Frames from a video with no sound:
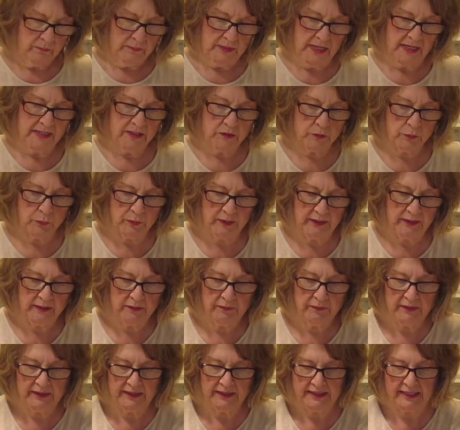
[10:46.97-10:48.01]
And it's really,
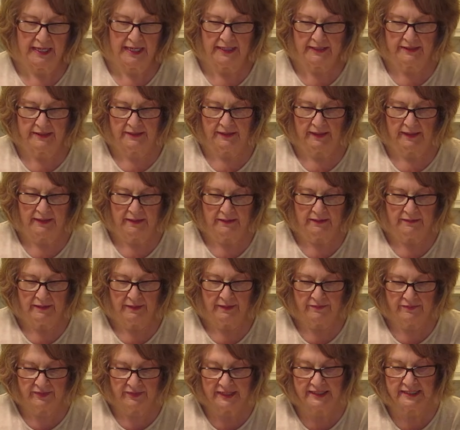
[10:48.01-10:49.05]
really tasty.
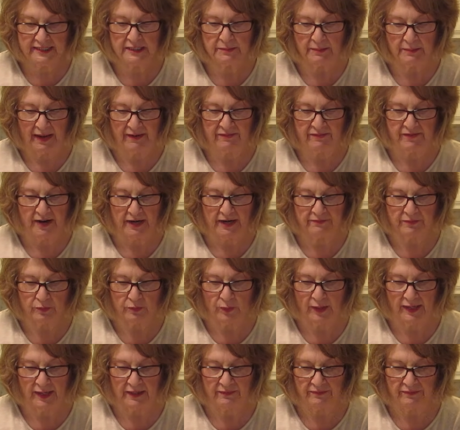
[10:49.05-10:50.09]
This is my favorite
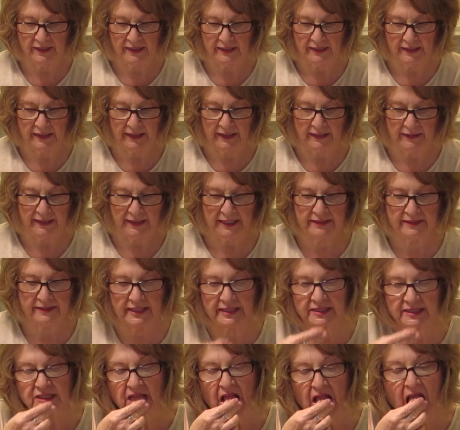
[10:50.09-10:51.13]
way of eating it, like
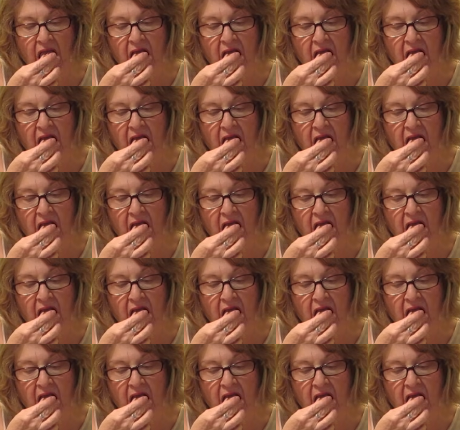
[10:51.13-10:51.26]
this.